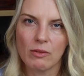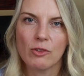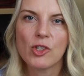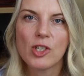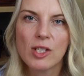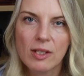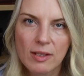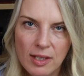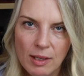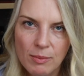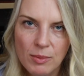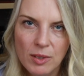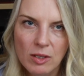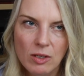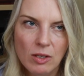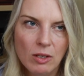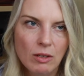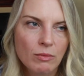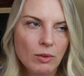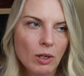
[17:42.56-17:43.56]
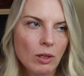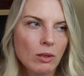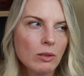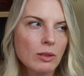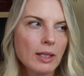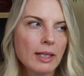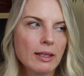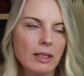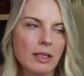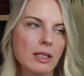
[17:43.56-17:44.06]
she stepped into the
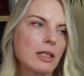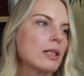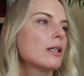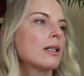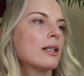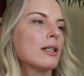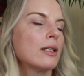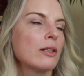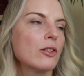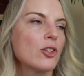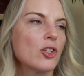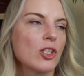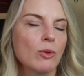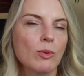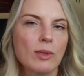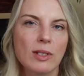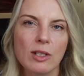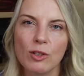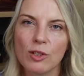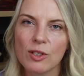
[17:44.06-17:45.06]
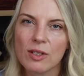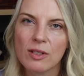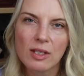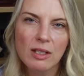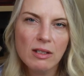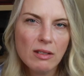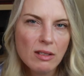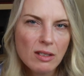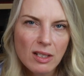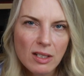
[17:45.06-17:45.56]
role. I think uh, she was in her
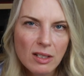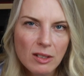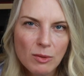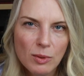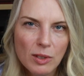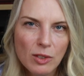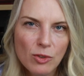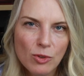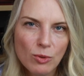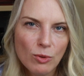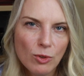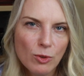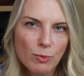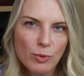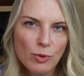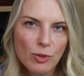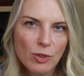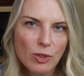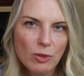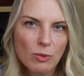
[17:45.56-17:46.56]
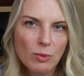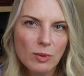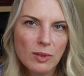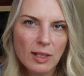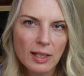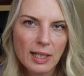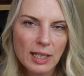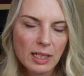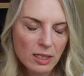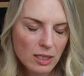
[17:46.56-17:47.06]
60s when George Bush was
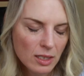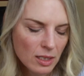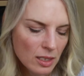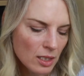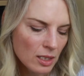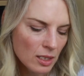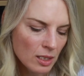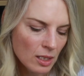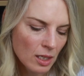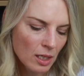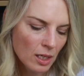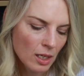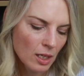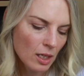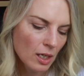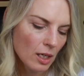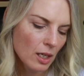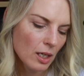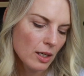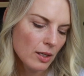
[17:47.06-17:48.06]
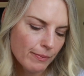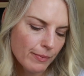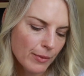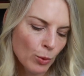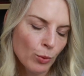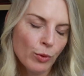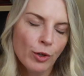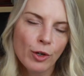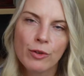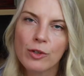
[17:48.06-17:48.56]
elected.
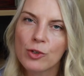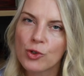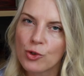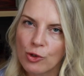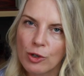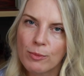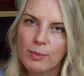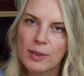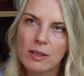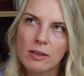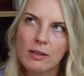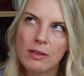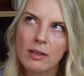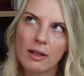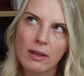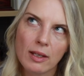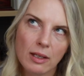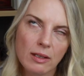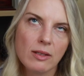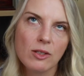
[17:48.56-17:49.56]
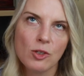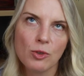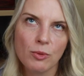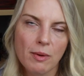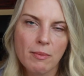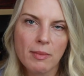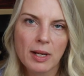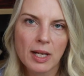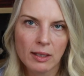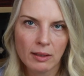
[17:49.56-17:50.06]
Although the Trumans, I think, still
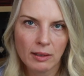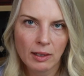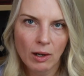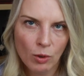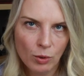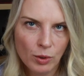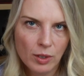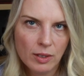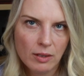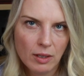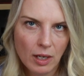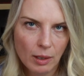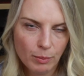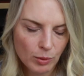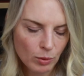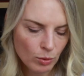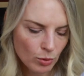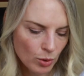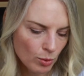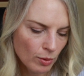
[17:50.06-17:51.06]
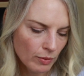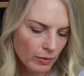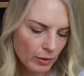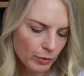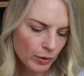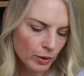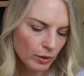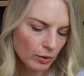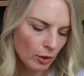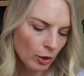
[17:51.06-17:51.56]
remain the oldest couple to have
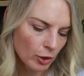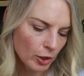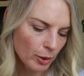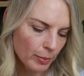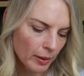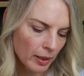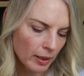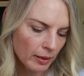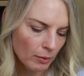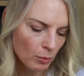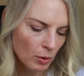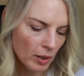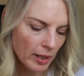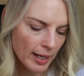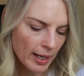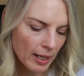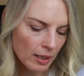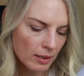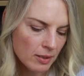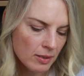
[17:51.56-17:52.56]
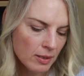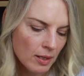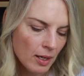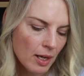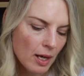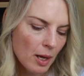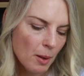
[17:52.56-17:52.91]
ever occupied the White House.